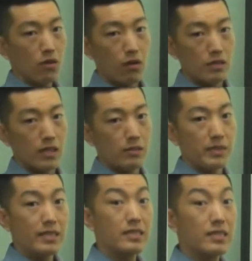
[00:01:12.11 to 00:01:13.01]
long time.
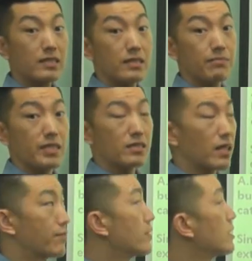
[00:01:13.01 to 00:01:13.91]
Existed means
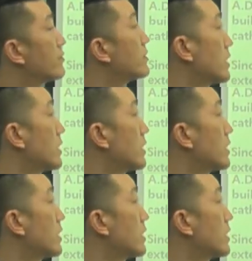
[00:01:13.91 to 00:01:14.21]
they've lived